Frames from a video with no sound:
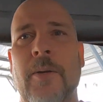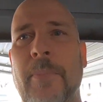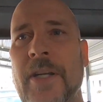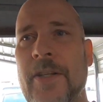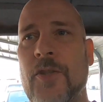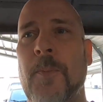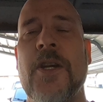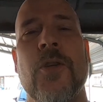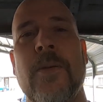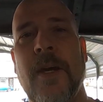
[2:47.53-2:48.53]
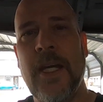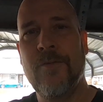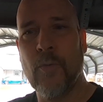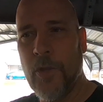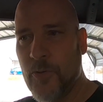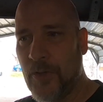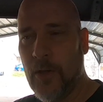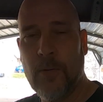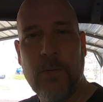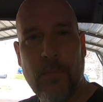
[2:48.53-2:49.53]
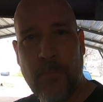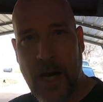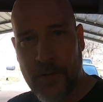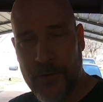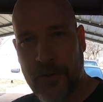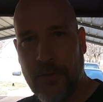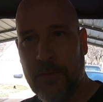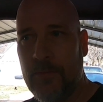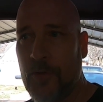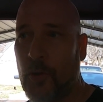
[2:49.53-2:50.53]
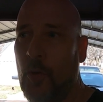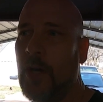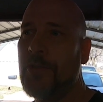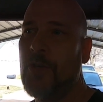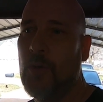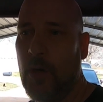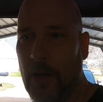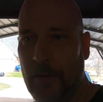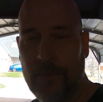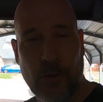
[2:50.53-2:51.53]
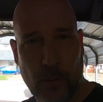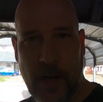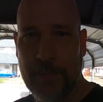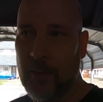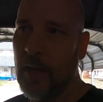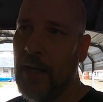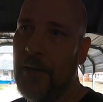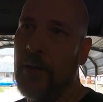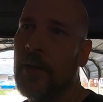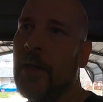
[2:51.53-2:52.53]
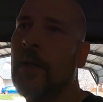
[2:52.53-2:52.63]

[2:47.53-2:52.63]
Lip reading: But it especially made for those little bottles to screw onto for the Raptor liner.